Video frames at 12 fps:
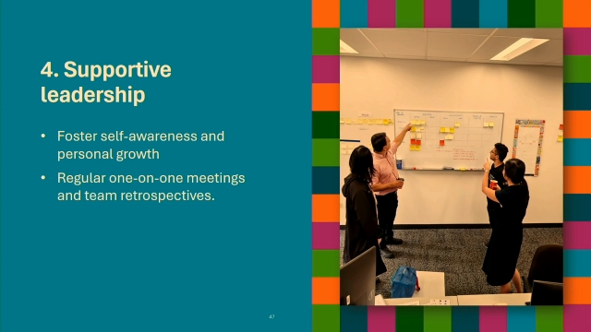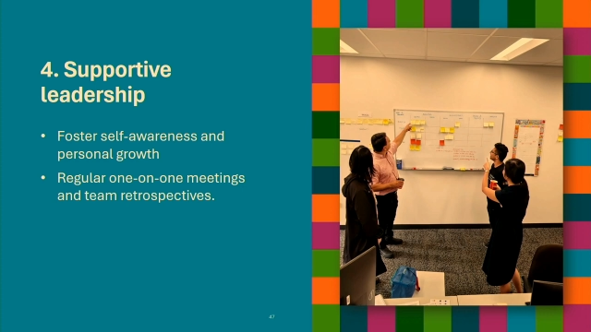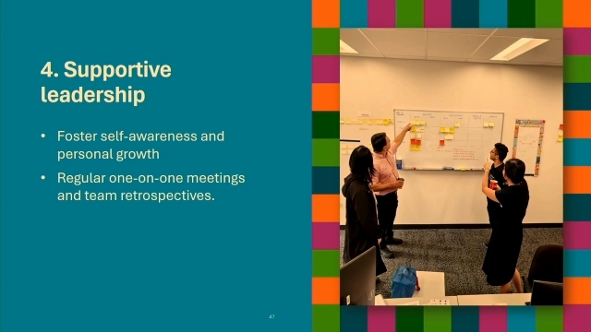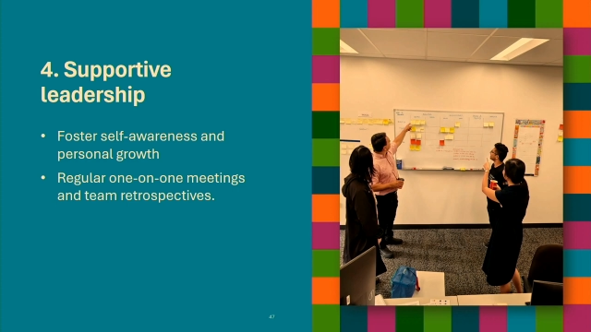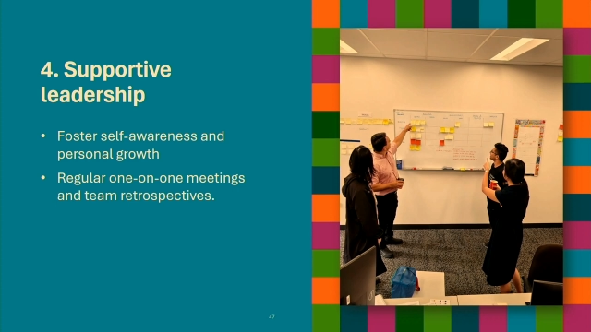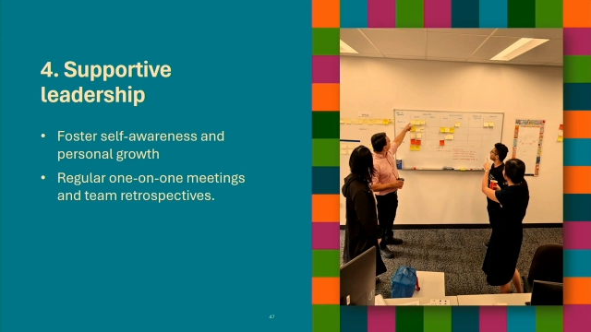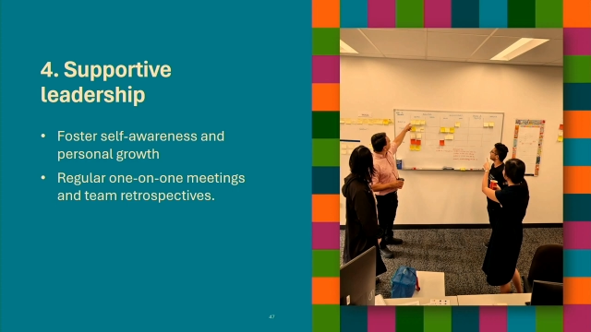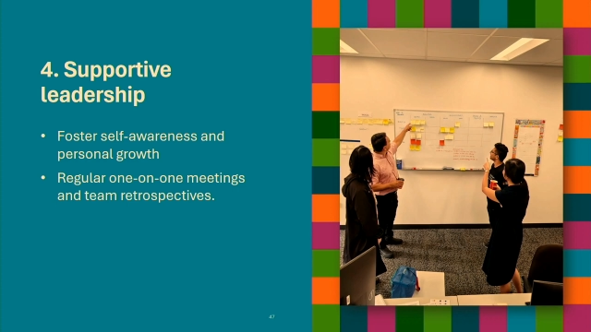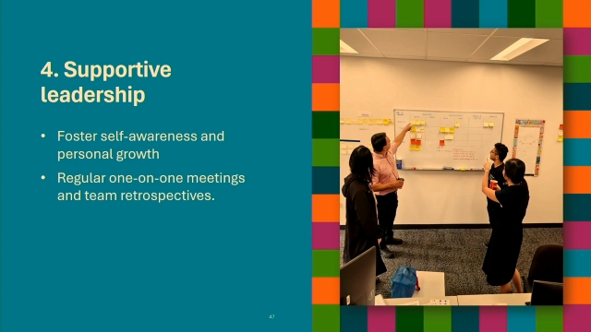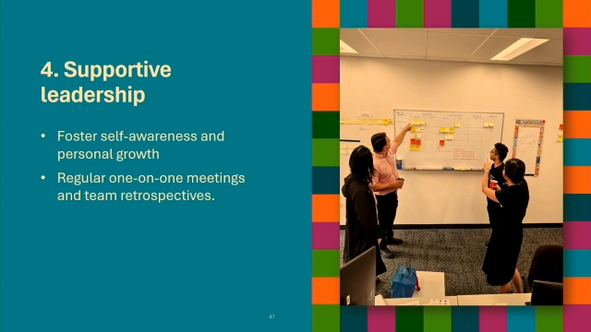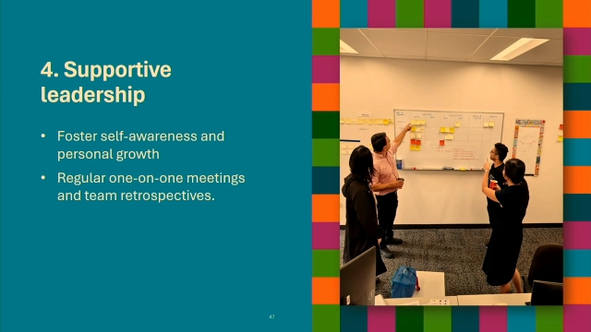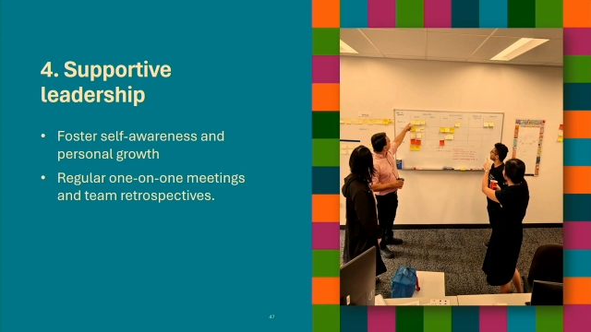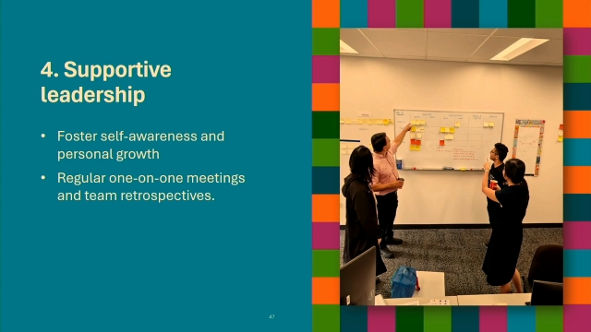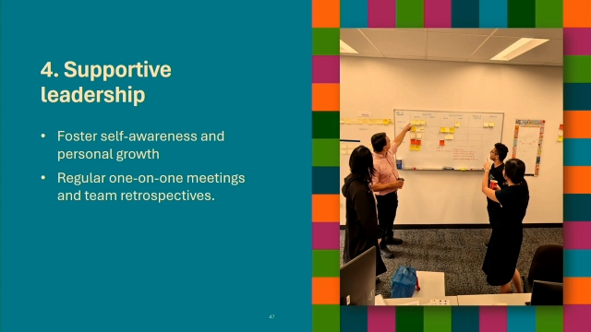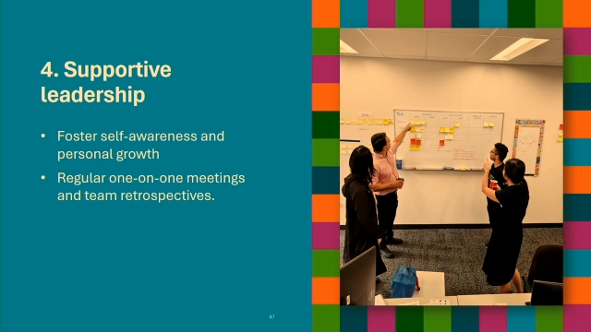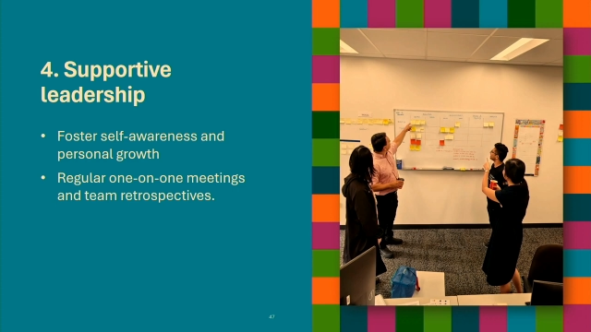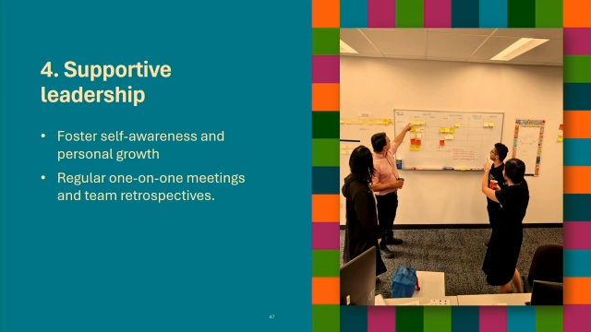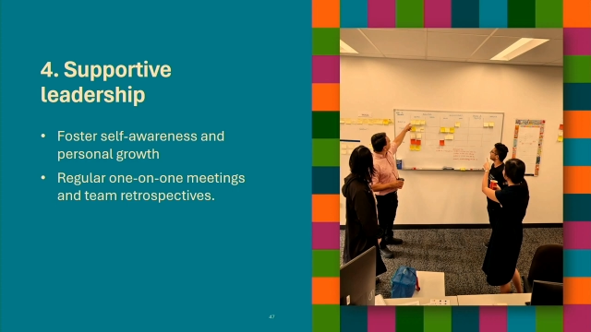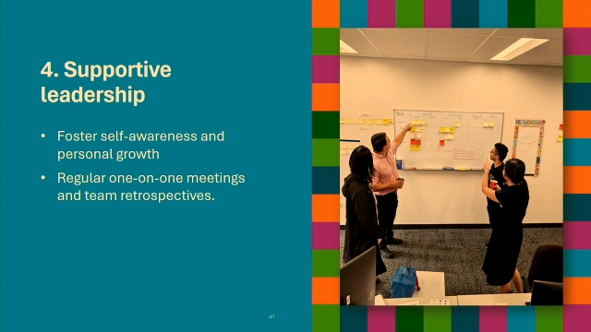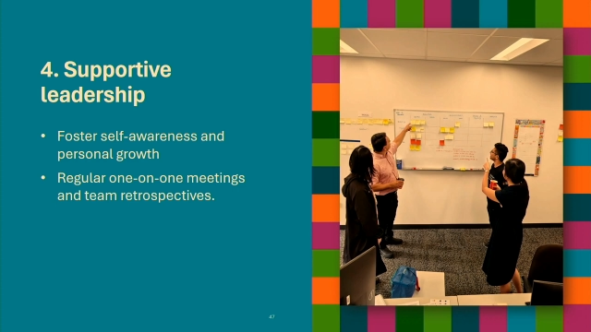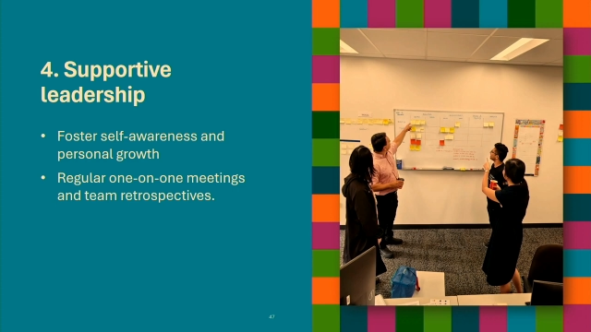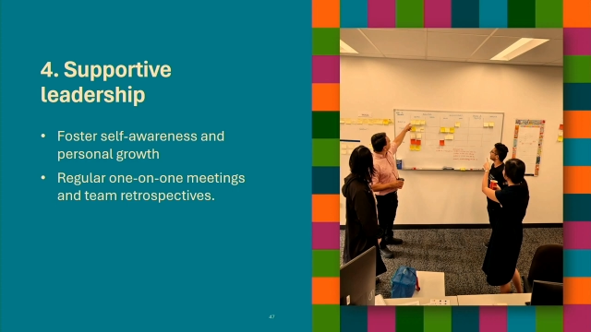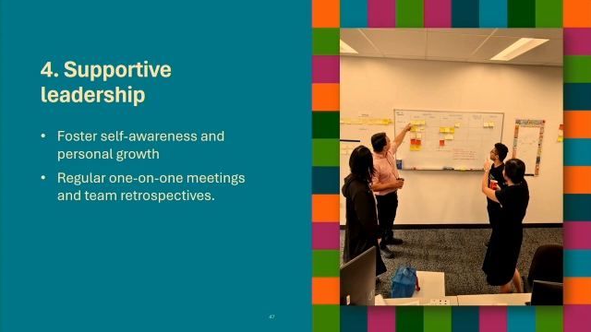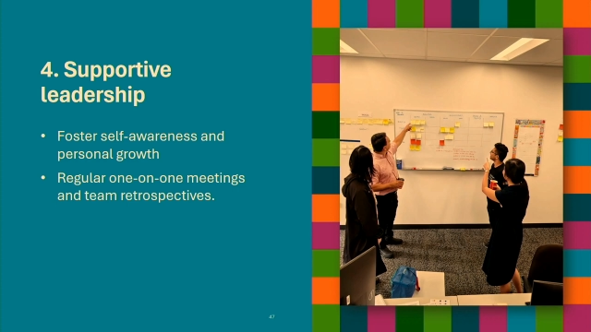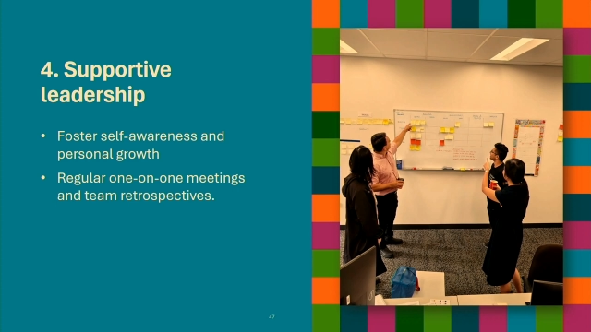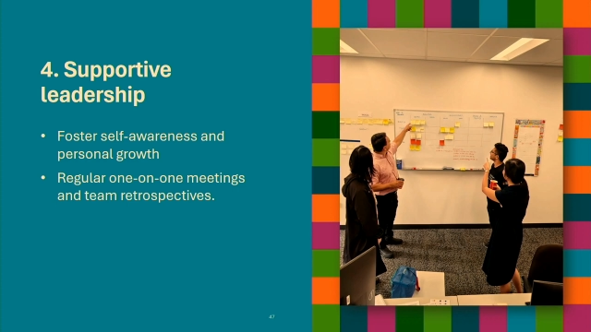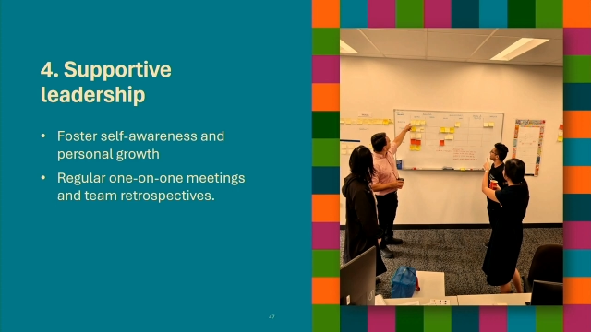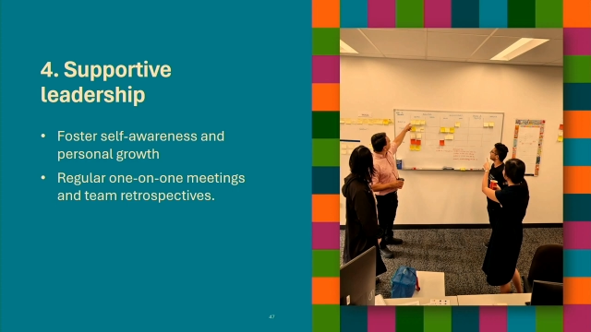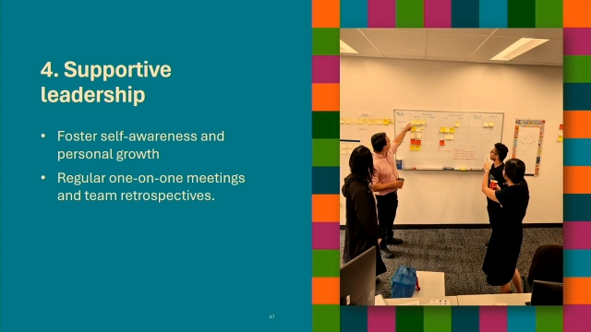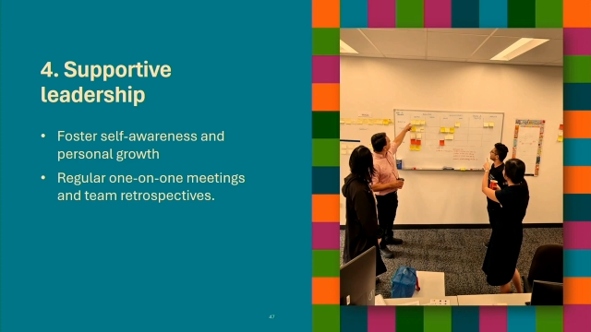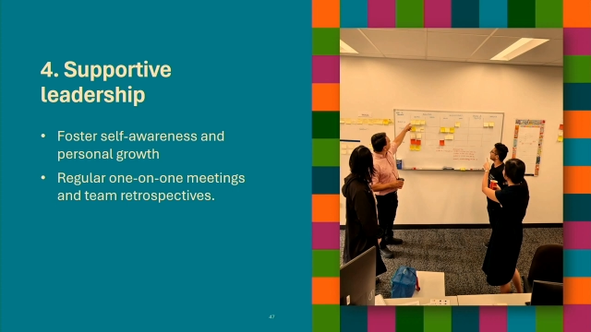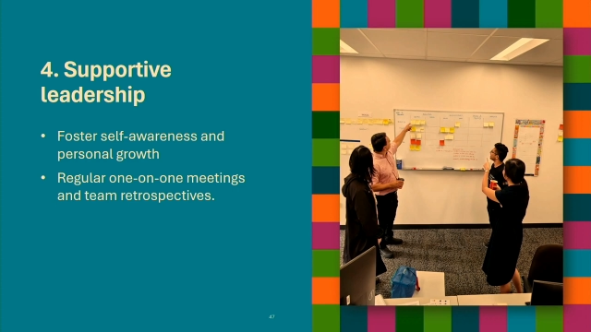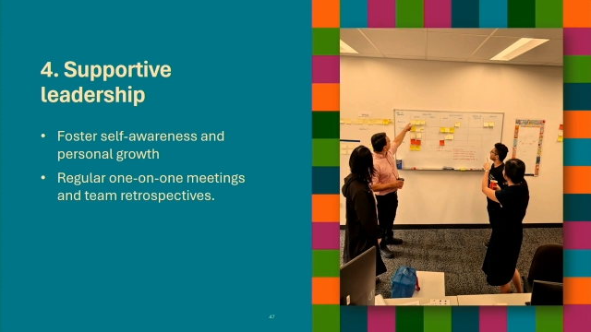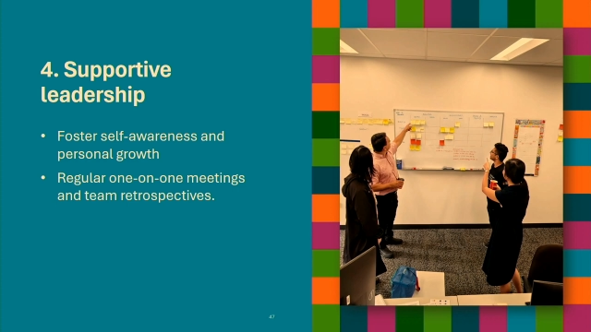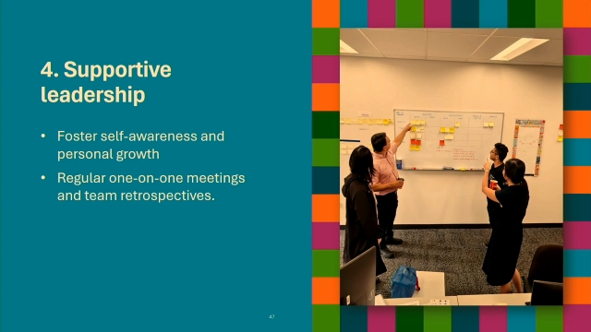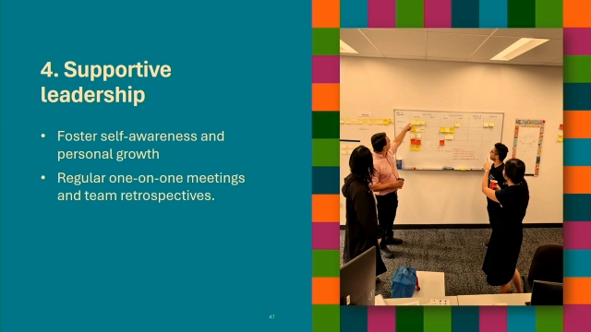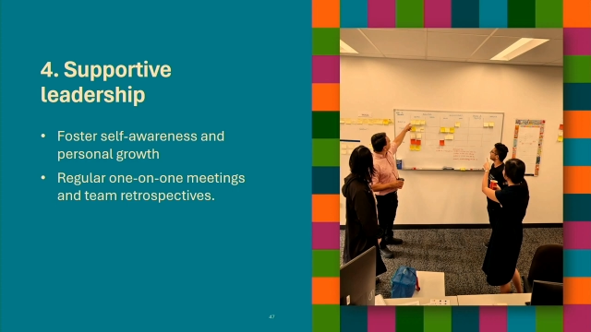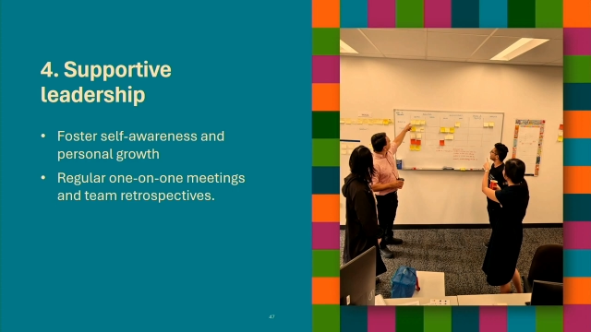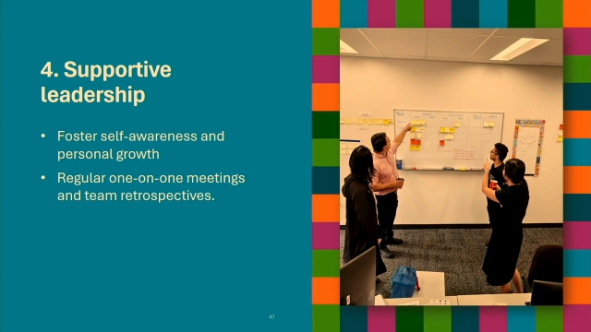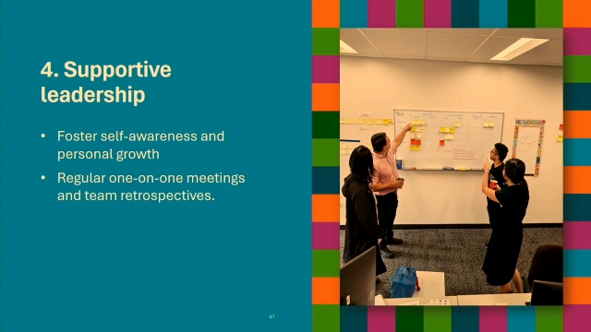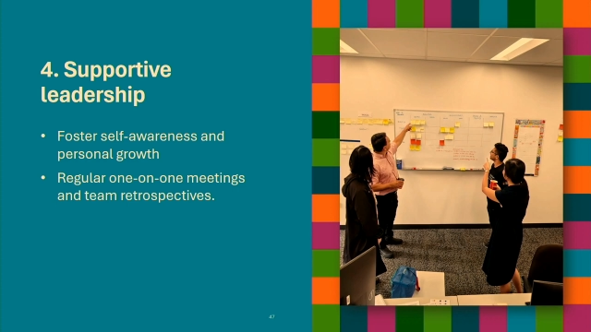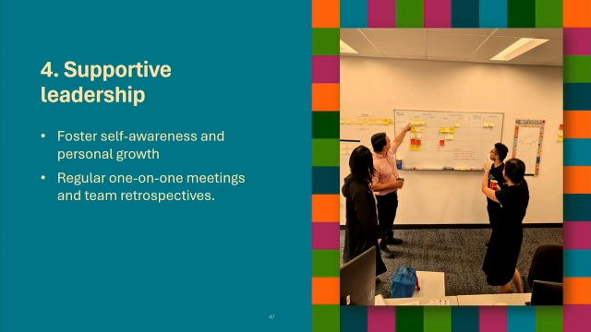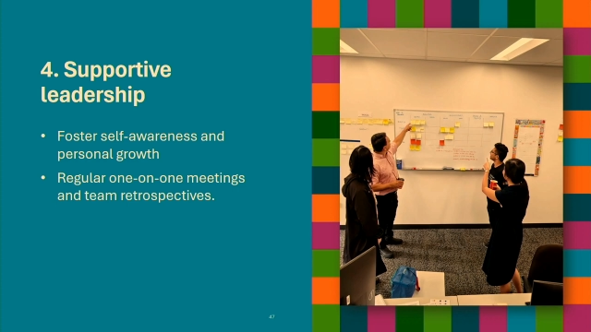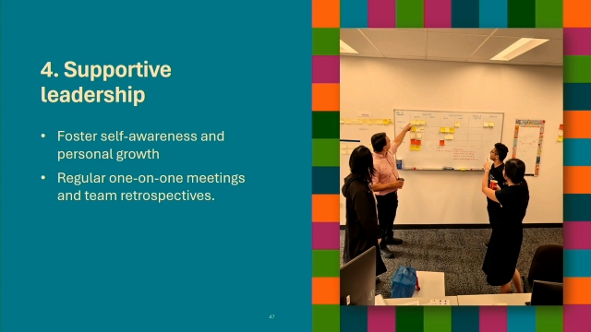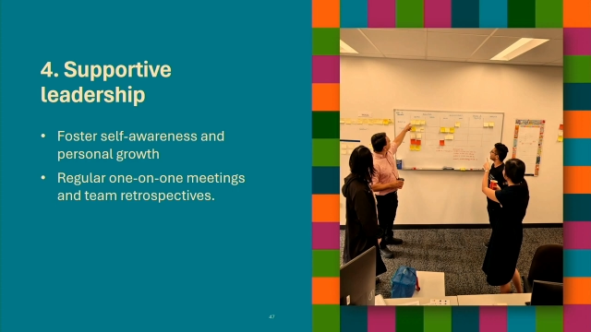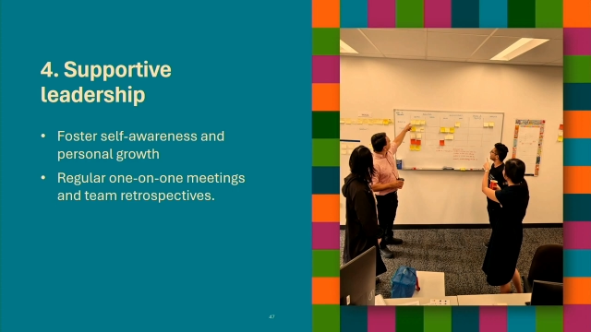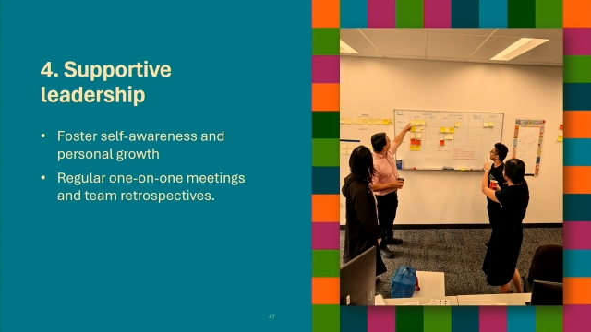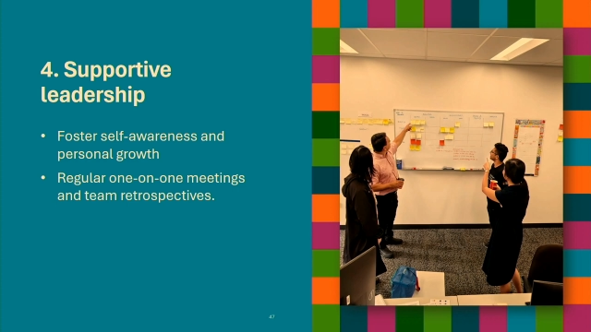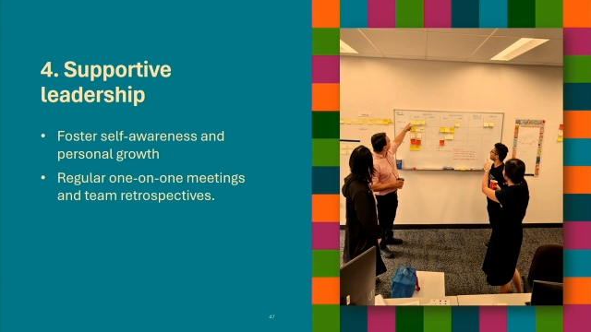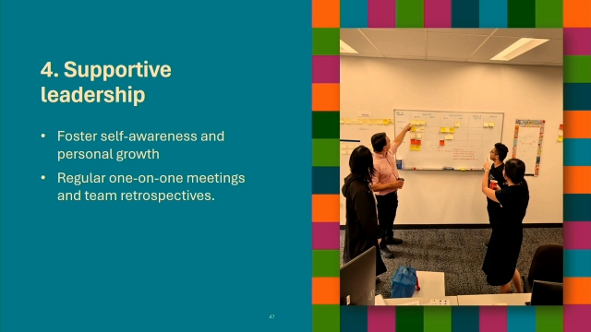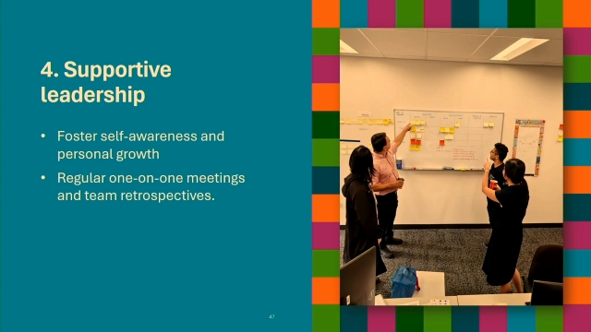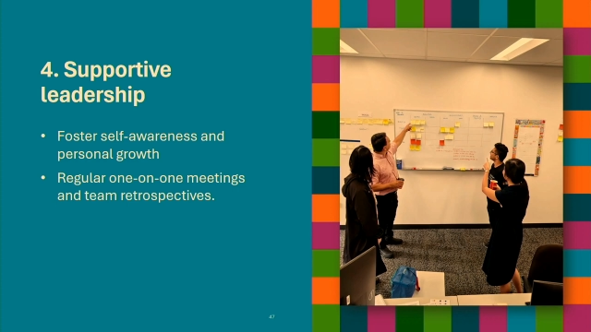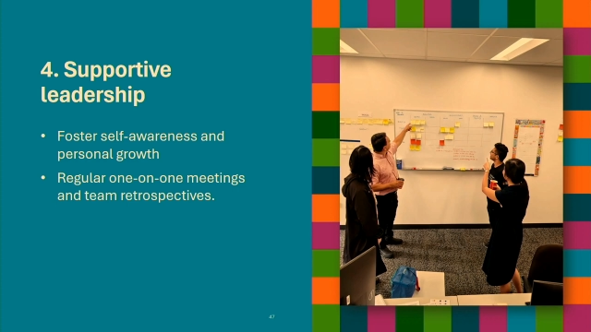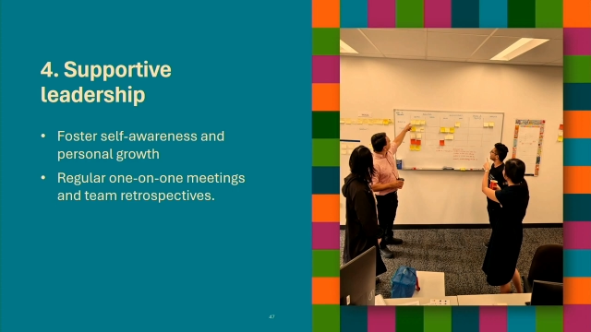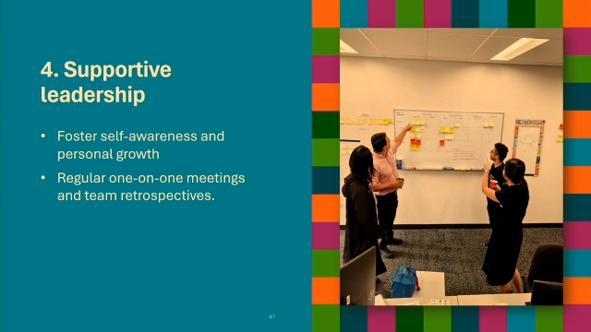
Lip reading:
Nobody's mouth can be seen.